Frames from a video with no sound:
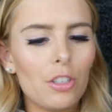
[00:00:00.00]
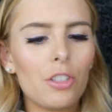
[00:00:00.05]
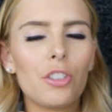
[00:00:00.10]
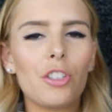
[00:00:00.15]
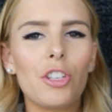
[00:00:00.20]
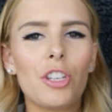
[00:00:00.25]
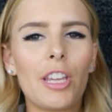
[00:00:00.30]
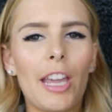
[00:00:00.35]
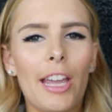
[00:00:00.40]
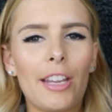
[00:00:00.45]

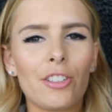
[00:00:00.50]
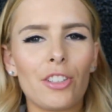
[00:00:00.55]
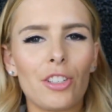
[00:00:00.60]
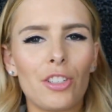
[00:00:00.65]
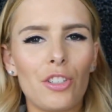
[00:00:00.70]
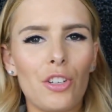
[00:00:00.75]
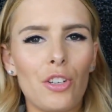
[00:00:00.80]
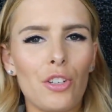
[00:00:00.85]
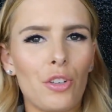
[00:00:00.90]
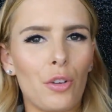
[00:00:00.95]
You can
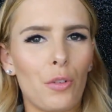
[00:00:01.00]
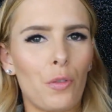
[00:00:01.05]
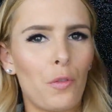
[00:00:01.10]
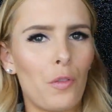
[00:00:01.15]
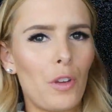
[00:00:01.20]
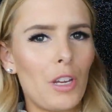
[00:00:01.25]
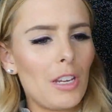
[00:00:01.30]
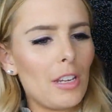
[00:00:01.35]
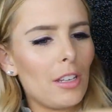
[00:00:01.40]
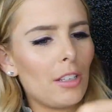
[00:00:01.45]
just use your
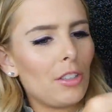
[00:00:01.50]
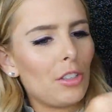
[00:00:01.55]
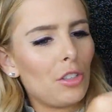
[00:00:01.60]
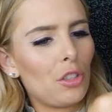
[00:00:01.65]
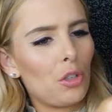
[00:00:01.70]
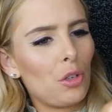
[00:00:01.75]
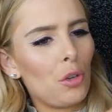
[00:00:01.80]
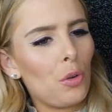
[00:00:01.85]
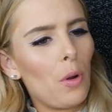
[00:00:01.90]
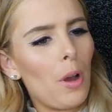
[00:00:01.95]
fingers
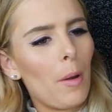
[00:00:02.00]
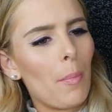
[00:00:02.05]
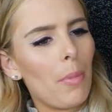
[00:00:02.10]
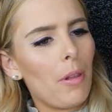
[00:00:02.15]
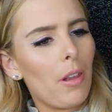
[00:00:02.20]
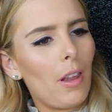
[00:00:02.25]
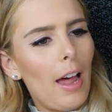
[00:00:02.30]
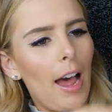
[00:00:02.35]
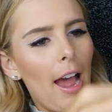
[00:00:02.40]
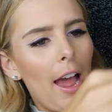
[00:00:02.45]
to
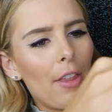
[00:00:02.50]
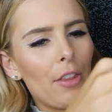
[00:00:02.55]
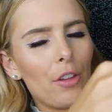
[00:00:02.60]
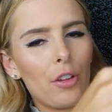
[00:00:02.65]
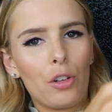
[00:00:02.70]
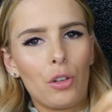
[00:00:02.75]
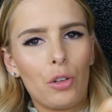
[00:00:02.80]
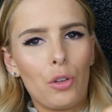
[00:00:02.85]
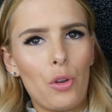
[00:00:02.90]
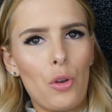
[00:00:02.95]
apply
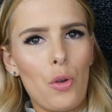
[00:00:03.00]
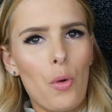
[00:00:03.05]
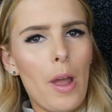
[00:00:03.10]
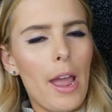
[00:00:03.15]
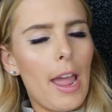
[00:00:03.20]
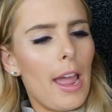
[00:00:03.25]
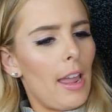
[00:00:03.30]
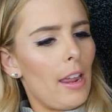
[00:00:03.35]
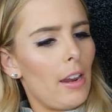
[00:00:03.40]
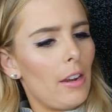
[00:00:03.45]
the glue
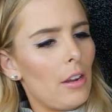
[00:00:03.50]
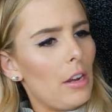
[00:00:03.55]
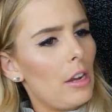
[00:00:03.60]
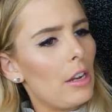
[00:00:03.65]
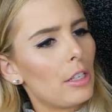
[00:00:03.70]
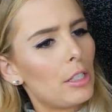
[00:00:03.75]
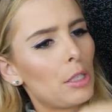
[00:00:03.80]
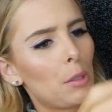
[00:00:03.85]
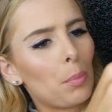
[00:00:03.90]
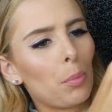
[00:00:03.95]

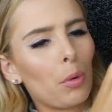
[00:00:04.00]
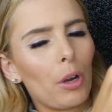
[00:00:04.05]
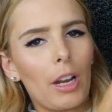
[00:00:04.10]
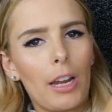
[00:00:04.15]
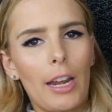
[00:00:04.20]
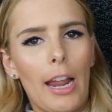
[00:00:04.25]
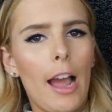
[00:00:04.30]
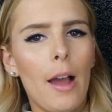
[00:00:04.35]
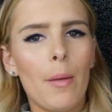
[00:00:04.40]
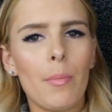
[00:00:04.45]
and spread
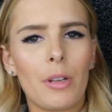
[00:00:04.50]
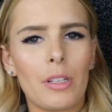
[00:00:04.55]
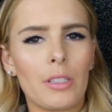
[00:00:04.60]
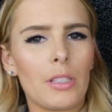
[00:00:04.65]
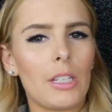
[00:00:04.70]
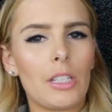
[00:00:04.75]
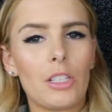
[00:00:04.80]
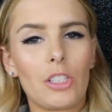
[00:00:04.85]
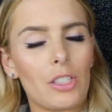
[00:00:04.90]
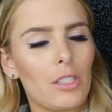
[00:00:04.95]
it out
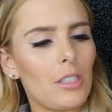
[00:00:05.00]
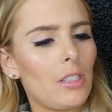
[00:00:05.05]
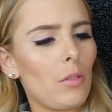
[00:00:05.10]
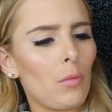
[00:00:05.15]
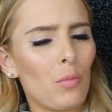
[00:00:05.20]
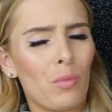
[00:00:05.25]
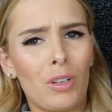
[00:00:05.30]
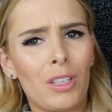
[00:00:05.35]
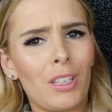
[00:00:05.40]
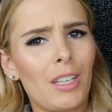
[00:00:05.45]
because it
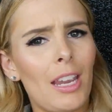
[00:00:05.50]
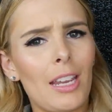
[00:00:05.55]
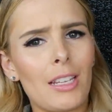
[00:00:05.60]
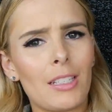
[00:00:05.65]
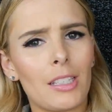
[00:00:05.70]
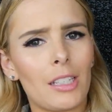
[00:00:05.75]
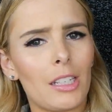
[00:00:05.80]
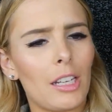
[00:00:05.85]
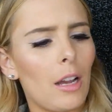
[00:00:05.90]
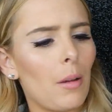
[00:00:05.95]
just really
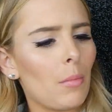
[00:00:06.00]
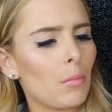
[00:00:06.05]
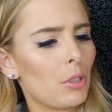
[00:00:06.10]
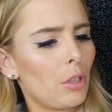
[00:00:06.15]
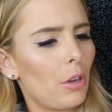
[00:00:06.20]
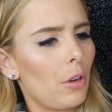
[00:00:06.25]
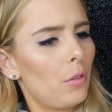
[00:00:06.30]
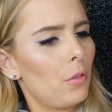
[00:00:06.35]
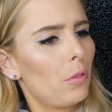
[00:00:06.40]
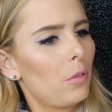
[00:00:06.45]
easily
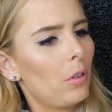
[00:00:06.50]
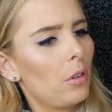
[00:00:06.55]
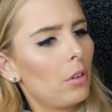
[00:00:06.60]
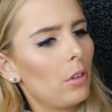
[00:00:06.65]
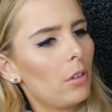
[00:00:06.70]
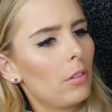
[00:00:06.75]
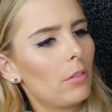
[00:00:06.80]
comes off.